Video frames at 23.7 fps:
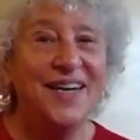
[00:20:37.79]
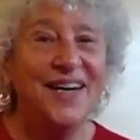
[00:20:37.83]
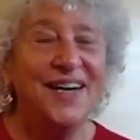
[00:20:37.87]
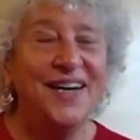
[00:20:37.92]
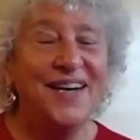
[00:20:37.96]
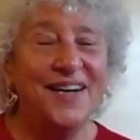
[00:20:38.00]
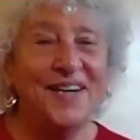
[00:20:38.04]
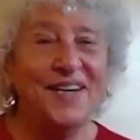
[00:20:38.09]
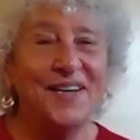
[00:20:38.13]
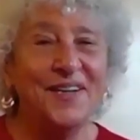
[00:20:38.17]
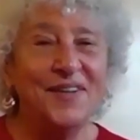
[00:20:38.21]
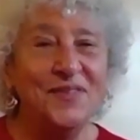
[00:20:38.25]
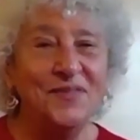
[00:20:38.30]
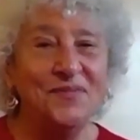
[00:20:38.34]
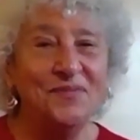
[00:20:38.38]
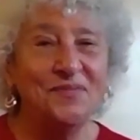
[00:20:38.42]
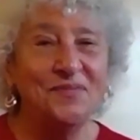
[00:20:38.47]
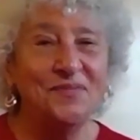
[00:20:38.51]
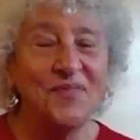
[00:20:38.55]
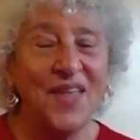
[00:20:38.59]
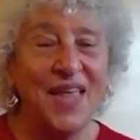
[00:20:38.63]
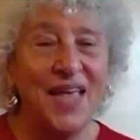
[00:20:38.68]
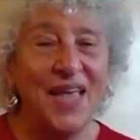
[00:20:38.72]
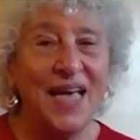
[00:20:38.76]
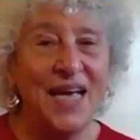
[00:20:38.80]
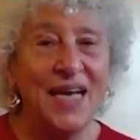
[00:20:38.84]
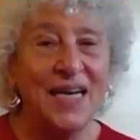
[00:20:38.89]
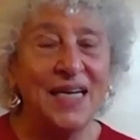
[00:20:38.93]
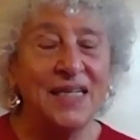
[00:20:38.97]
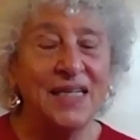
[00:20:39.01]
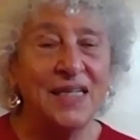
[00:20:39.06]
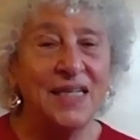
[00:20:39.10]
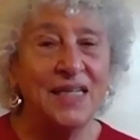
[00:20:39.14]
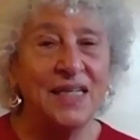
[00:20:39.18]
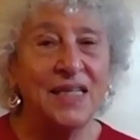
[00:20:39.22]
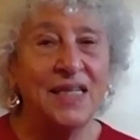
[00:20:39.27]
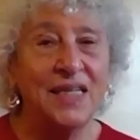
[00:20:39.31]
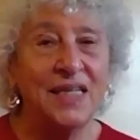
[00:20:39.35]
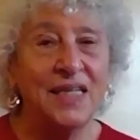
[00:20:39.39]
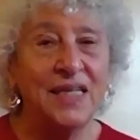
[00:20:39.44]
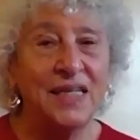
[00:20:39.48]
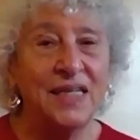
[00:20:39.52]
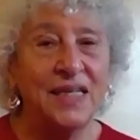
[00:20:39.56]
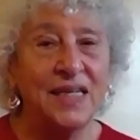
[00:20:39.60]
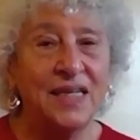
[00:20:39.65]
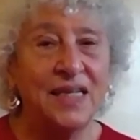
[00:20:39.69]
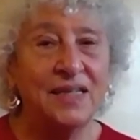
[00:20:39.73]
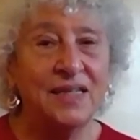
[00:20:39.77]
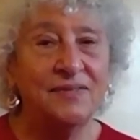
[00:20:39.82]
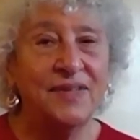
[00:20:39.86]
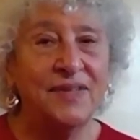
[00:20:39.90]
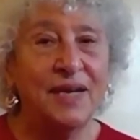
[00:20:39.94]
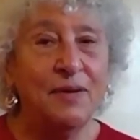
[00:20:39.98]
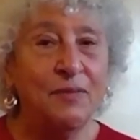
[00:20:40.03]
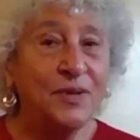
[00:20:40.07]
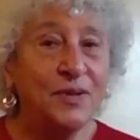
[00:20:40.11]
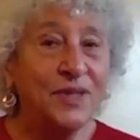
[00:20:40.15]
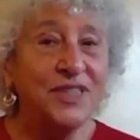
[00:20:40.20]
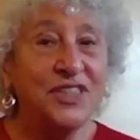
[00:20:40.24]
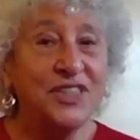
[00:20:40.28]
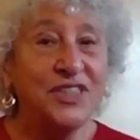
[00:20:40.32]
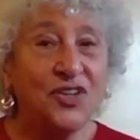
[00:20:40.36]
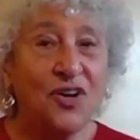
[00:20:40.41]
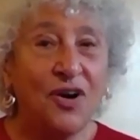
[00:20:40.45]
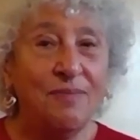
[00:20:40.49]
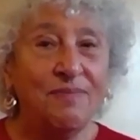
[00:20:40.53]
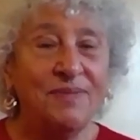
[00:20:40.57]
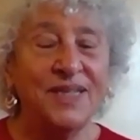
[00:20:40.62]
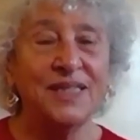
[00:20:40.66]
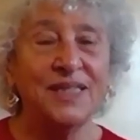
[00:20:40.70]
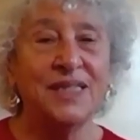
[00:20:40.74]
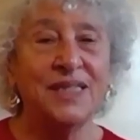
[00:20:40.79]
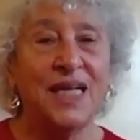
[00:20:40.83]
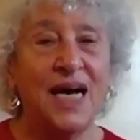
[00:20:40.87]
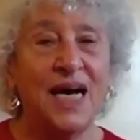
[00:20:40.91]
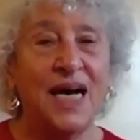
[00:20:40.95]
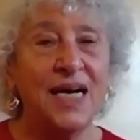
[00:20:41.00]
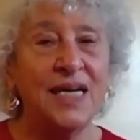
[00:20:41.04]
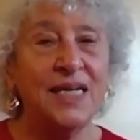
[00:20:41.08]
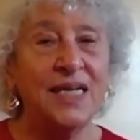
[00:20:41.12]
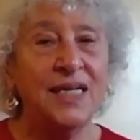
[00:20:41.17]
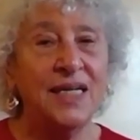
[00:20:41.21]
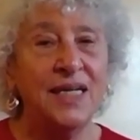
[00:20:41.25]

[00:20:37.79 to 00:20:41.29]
They really taught me a lot.